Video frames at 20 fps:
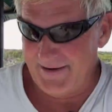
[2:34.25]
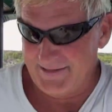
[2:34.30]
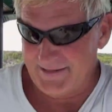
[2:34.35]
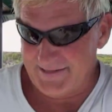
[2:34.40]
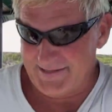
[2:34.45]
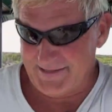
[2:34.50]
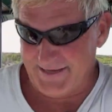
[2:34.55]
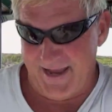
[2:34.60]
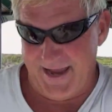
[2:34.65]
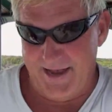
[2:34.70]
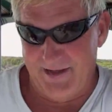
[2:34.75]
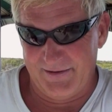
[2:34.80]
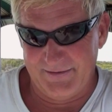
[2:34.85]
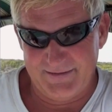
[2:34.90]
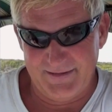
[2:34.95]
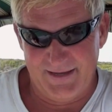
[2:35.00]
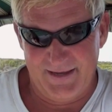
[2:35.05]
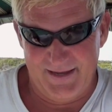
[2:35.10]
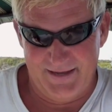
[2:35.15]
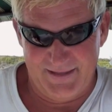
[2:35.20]
as a scout,
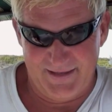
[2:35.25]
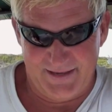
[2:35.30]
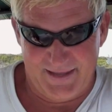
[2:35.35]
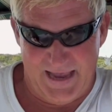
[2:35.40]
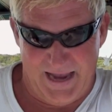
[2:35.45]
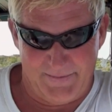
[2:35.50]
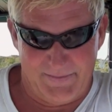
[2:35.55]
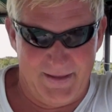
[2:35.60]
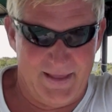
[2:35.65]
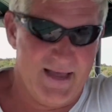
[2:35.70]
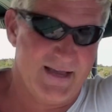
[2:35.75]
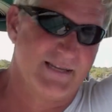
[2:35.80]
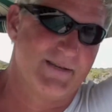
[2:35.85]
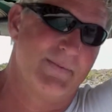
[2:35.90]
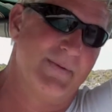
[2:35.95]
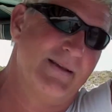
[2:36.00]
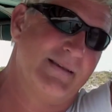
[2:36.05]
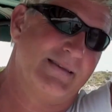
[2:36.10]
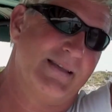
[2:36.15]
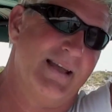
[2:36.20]
and the captain
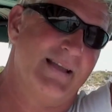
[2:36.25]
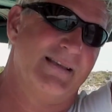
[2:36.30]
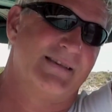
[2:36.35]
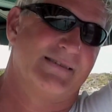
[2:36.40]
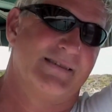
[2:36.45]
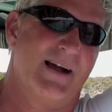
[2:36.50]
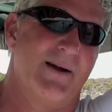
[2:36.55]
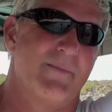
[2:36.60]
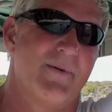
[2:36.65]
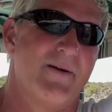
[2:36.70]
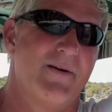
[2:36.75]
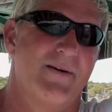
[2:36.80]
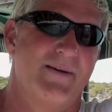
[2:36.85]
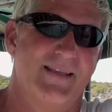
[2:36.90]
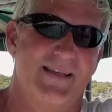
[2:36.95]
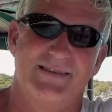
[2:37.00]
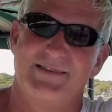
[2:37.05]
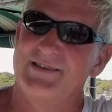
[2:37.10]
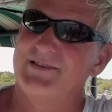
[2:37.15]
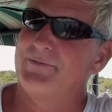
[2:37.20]
asked me to stay the summer,
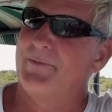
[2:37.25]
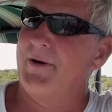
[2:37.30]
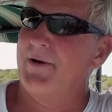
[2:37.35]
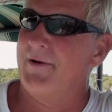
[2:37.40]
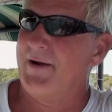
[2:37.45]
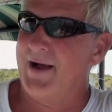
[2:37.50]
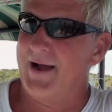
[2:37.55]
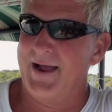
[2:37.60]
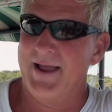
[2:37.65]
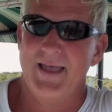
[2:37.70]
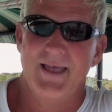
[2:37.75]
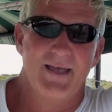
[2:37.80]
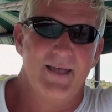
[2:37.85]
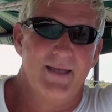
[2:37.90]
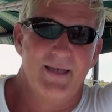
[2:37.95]
and this is where I